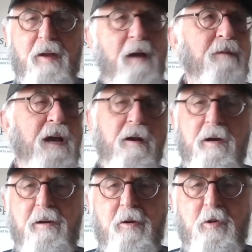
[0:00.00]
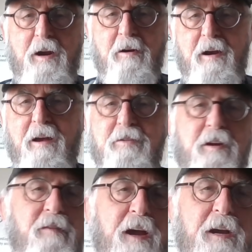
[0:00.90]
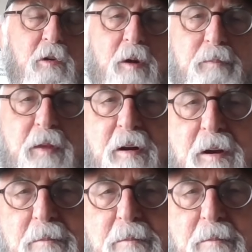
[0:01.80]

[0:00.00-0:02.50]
I'm down in the trailer now. See if I can go up there in